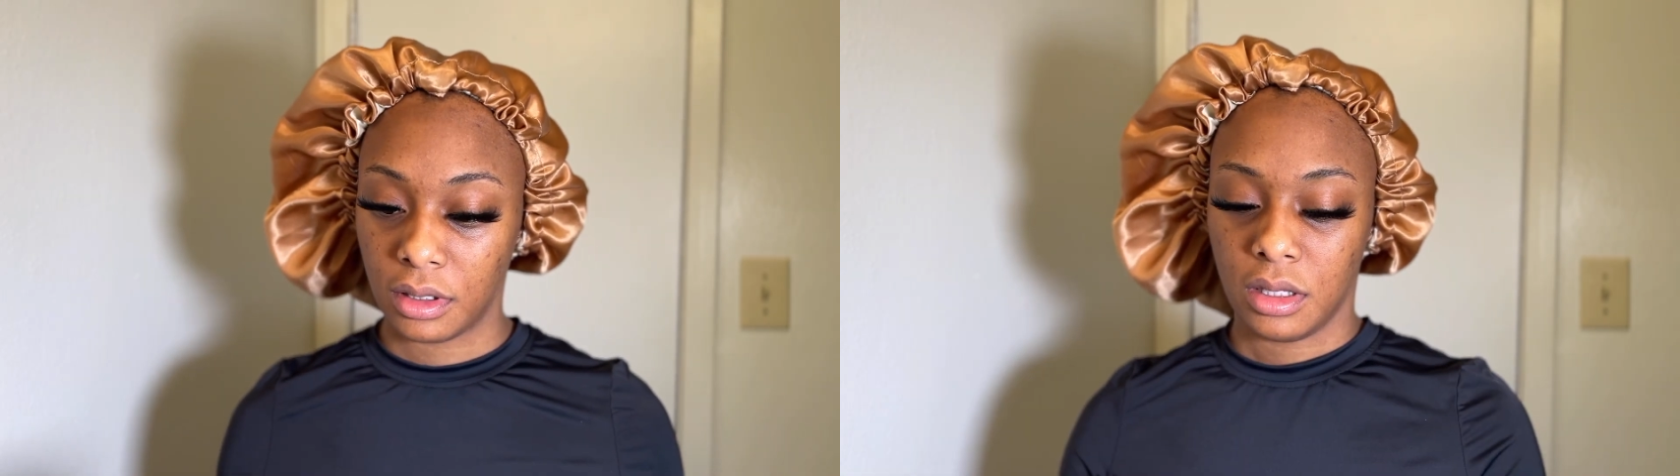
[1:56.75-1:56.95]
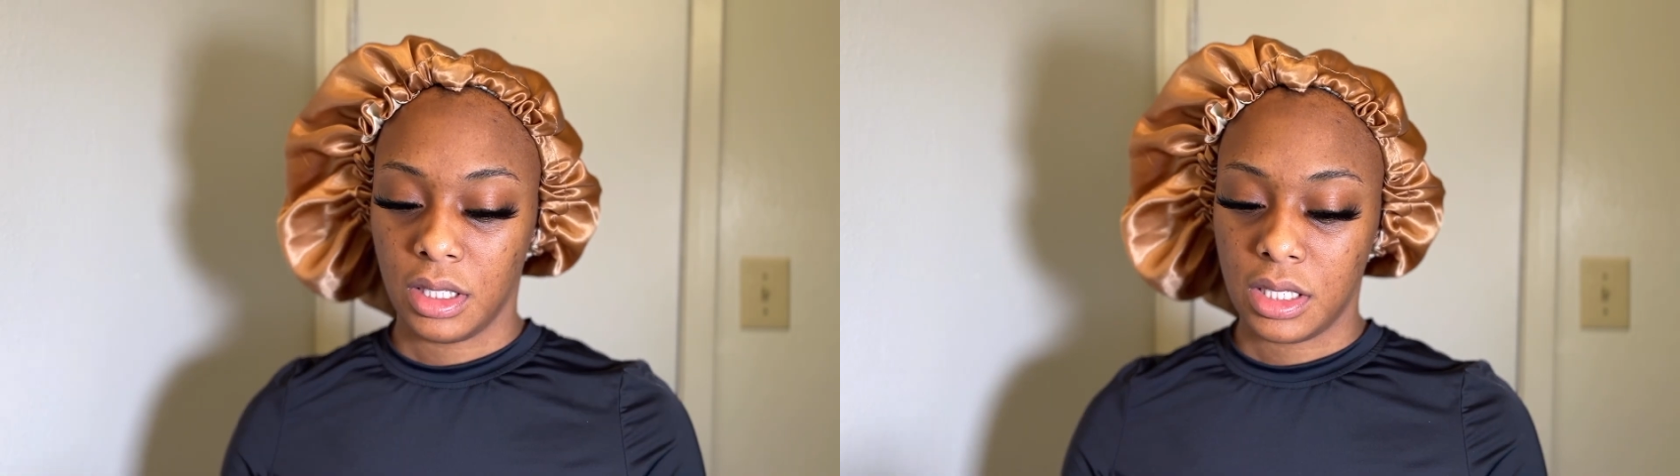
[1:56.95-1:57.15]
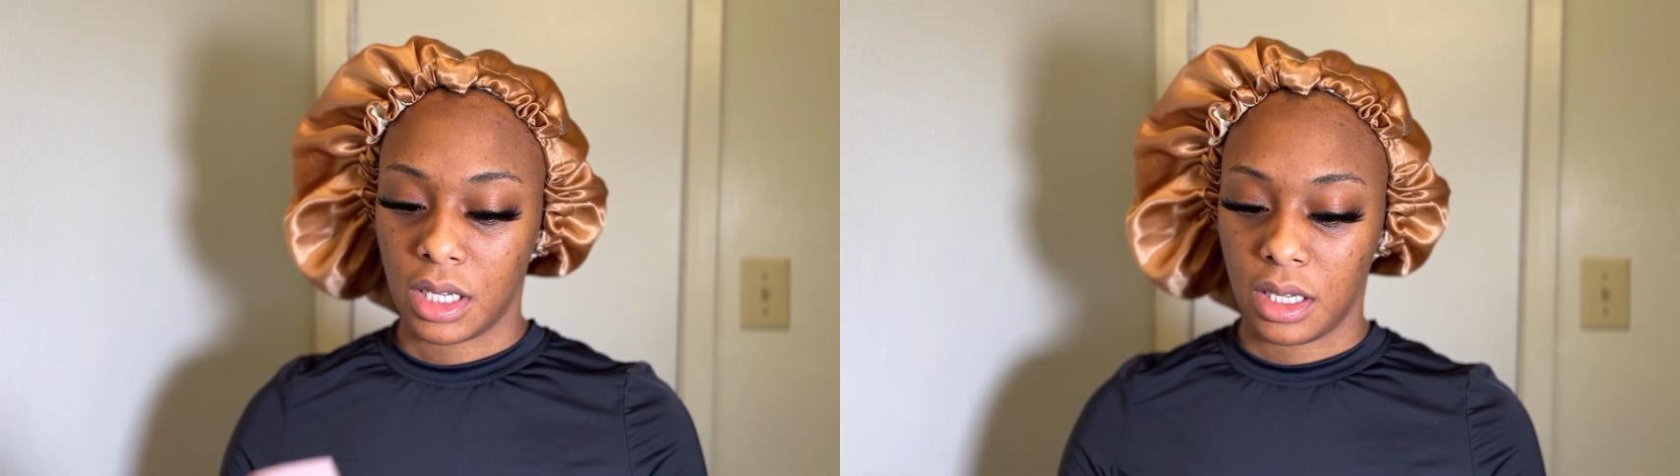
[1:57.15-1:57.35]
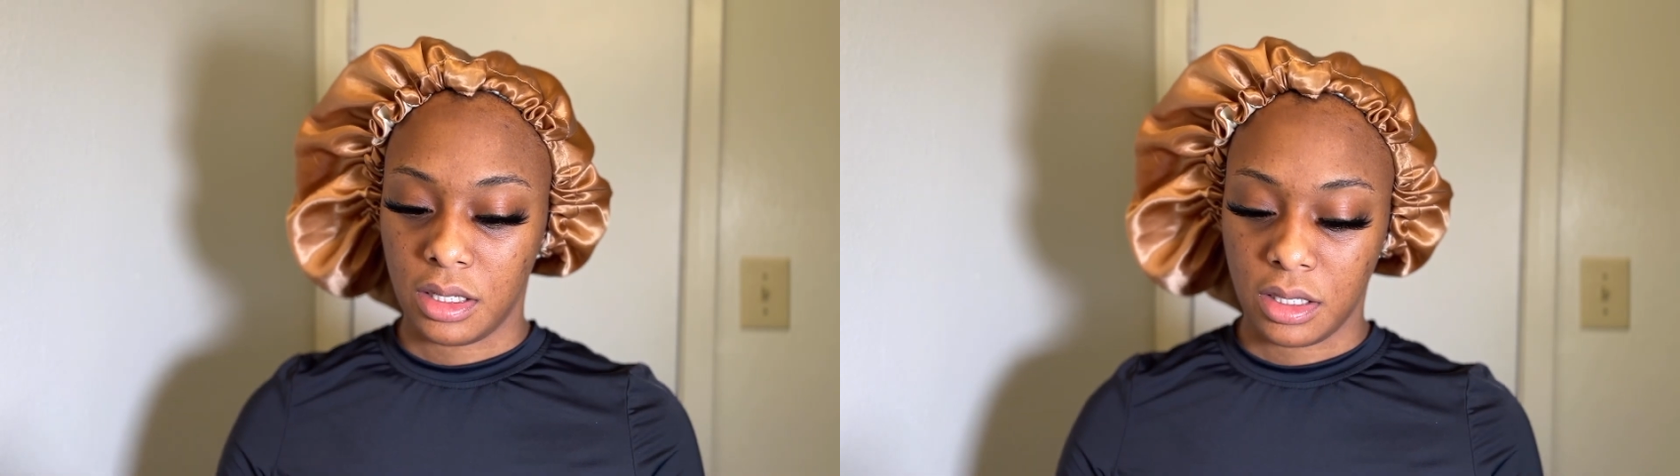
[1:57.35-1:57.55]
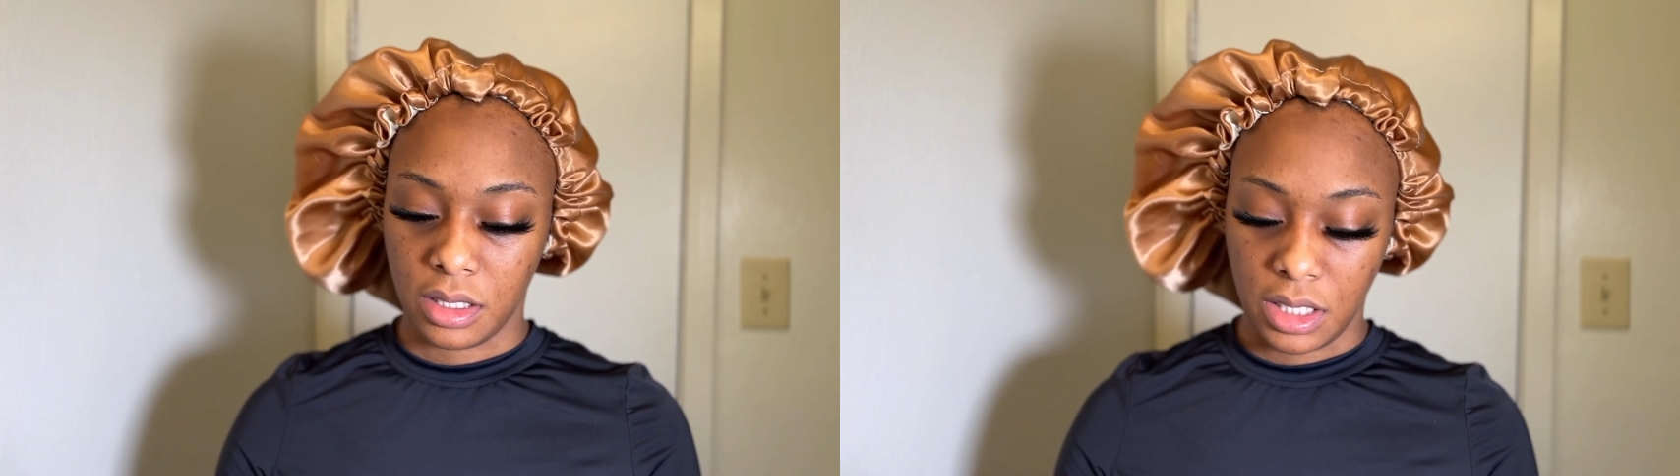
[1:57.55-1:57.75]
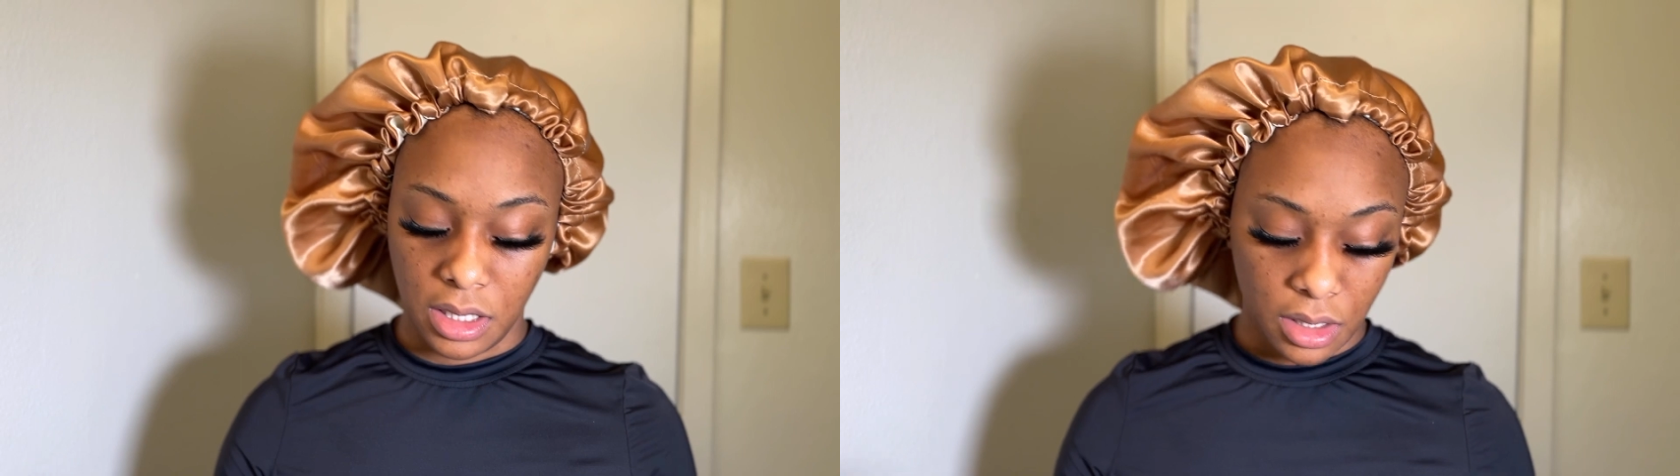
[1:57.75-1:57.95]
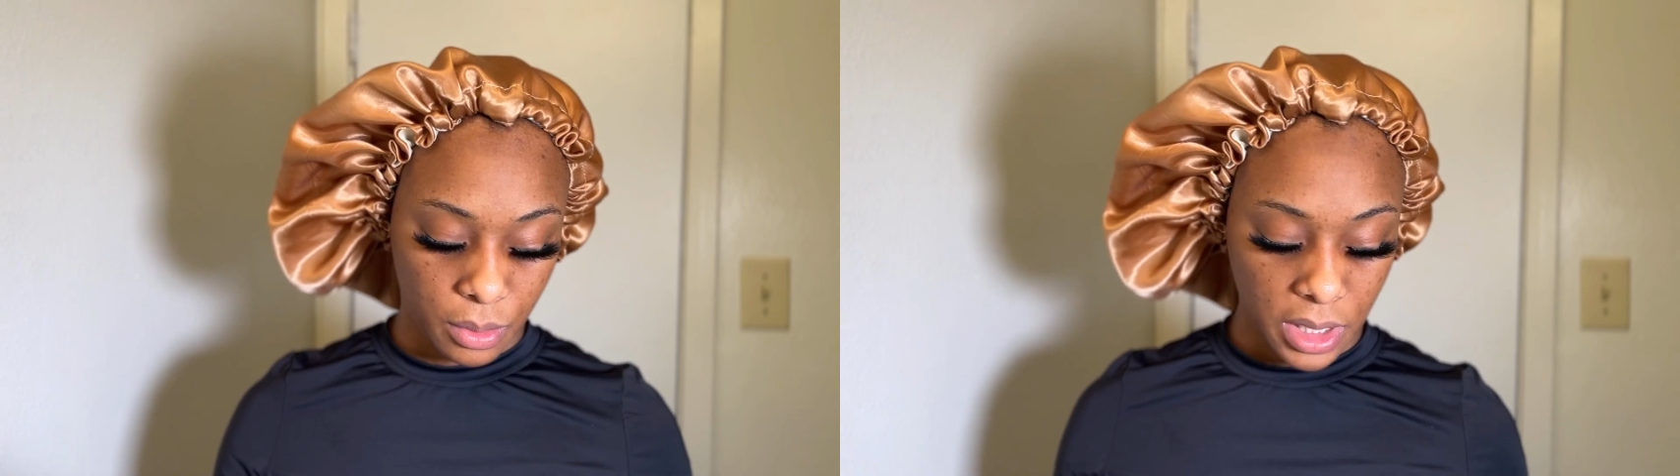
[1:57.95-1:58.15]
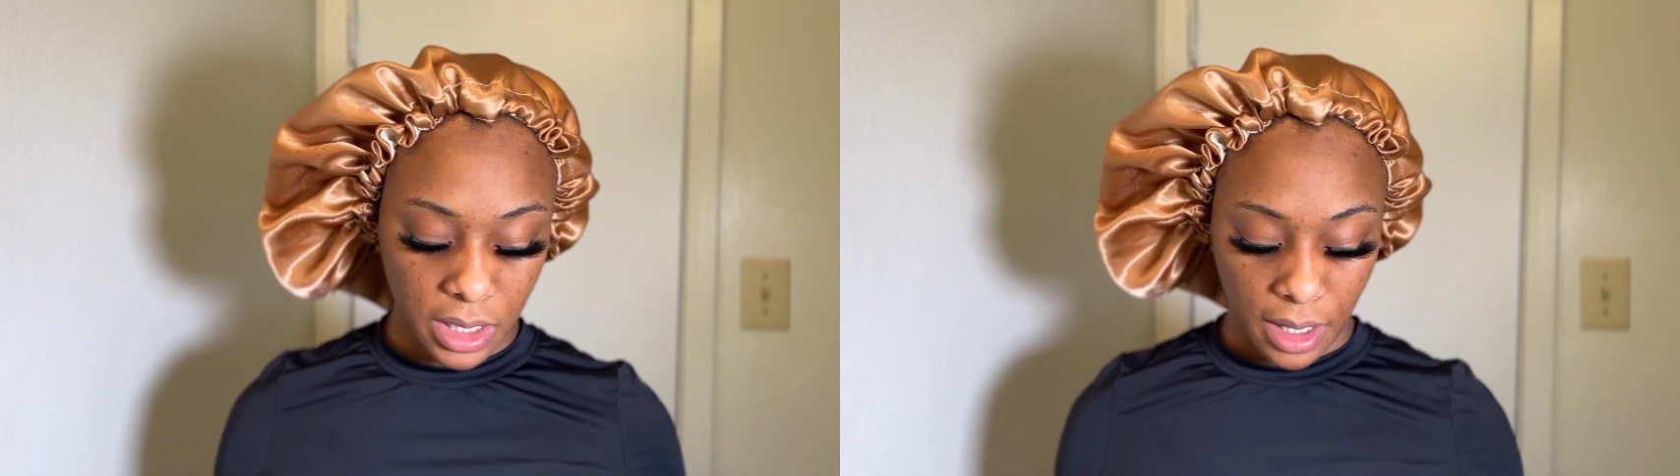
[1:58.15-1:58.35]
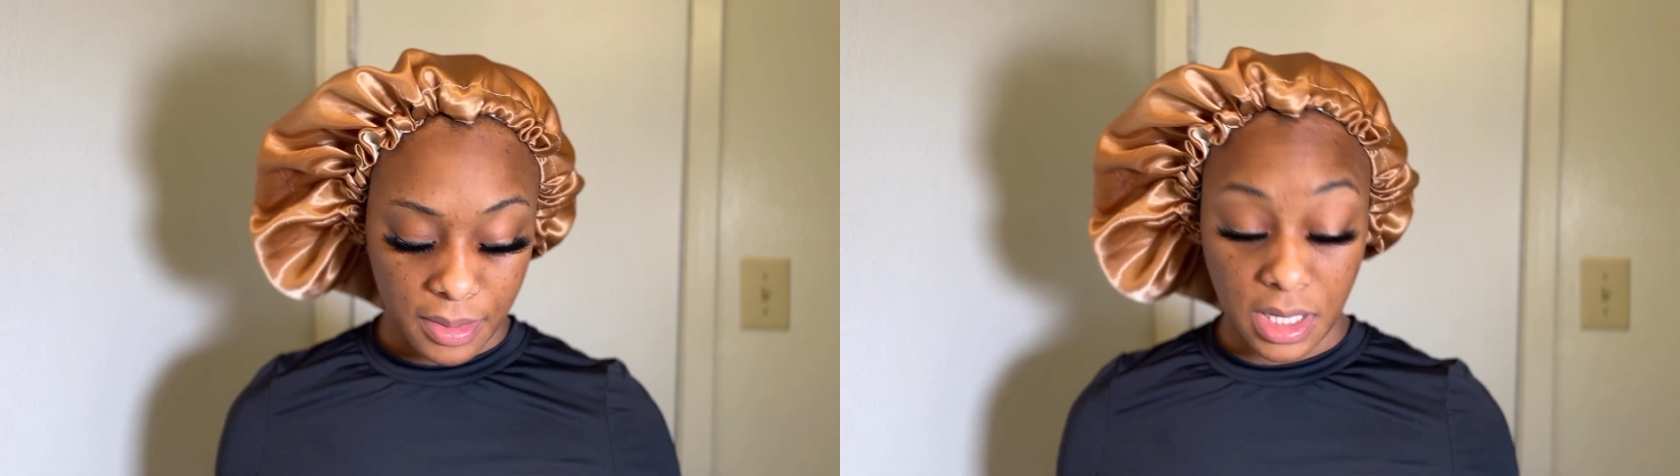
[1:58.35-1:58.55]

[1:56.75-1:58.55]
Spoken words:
these HD wig caps,